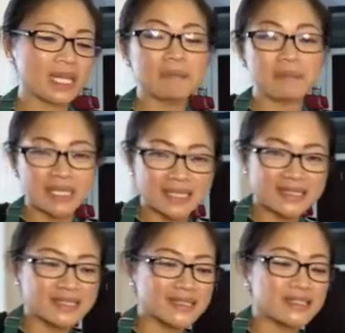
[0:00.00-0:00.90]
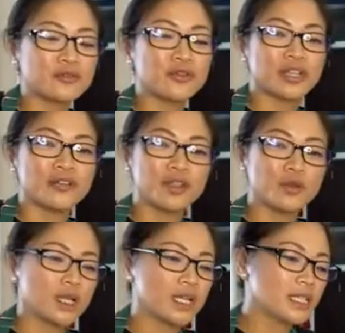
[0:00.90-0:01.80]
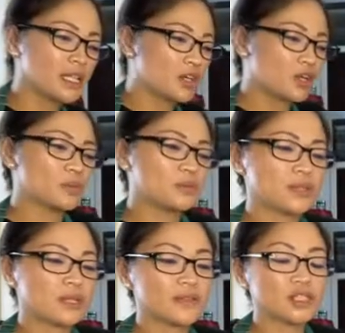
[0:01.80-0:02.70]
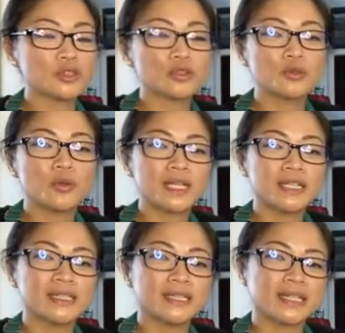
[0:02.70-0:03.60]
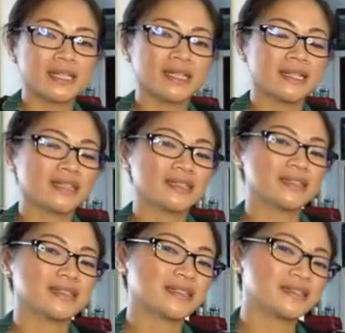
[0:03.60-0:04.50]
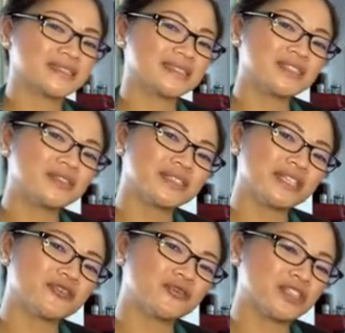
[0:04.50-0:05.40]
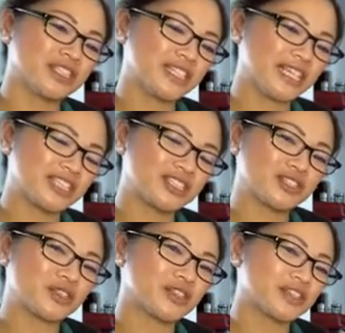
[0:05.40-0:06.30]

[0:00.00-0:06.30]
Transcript: happy Easter for everyone. Hope you have a good one and uh, see you again for the next show.